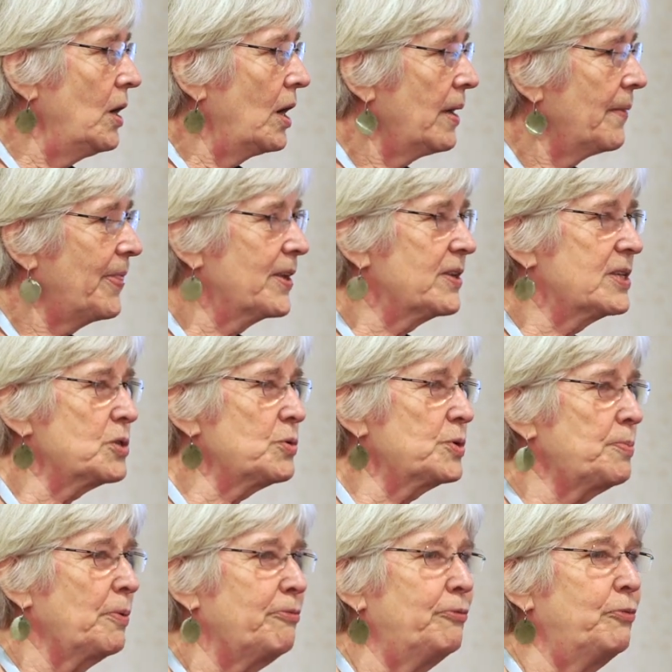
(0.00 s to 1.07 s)
uh, this
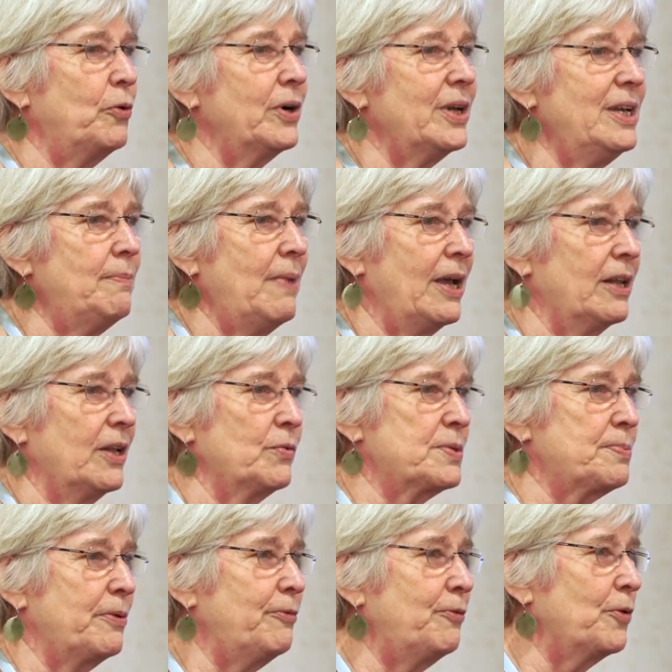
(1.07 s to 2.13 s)
was before email, it was
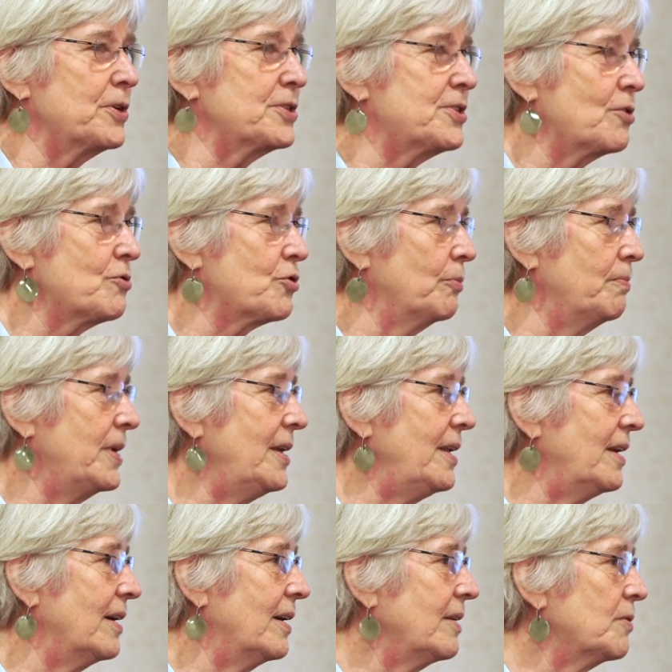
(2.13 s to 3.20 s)
before social
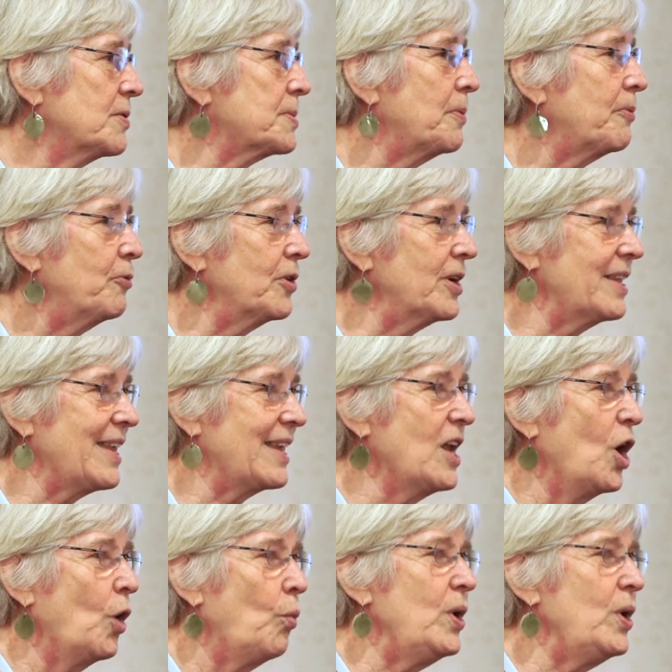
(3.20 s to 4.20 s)
media, it was before any of that.